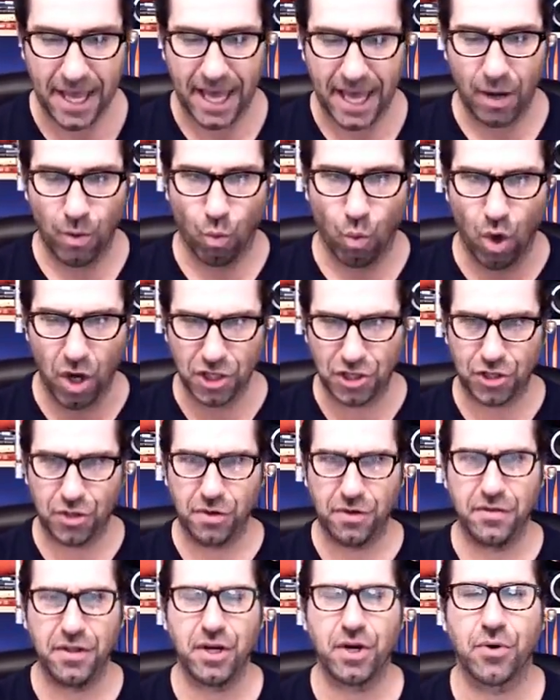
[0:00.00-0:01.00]
And once
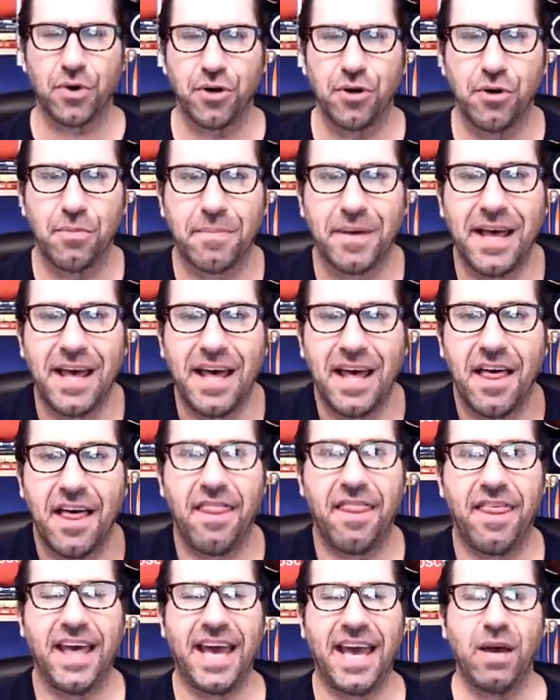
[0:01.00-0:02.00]
you're in the group,
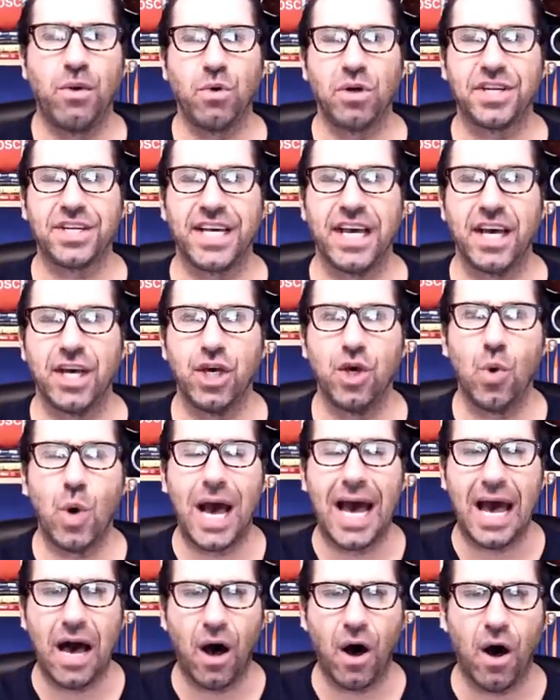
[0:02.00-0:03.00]
they will tell you
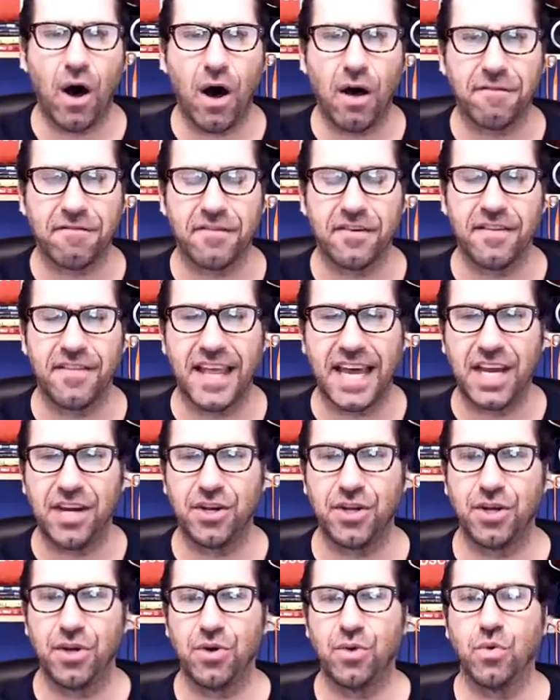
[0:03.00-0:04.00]
how often they
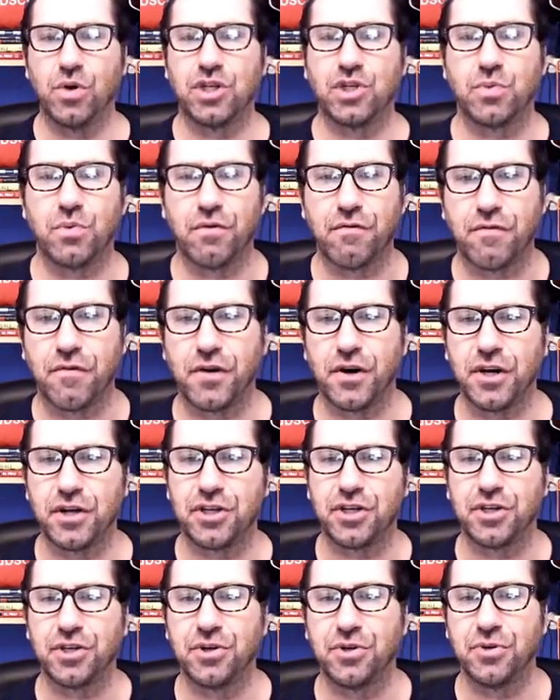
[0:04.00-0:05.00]
do what's
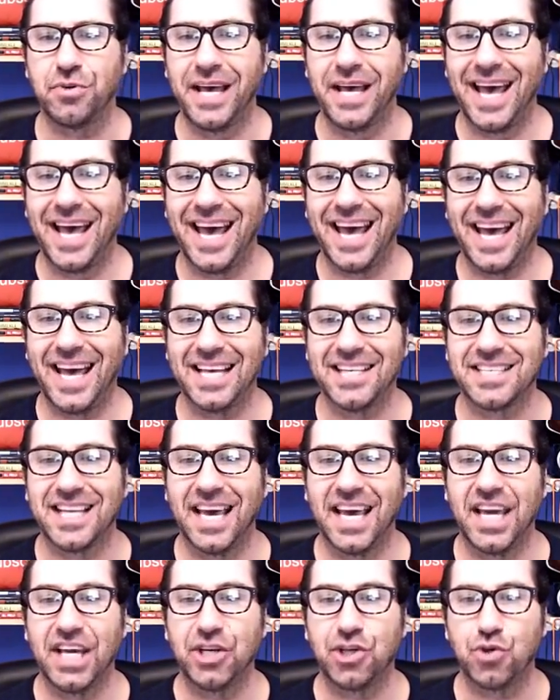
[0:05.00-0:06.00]
referred to as
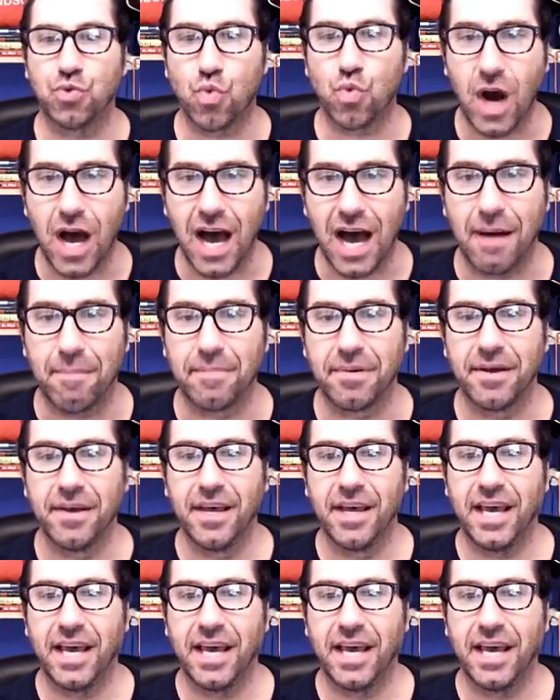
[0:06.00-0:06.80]
a drop.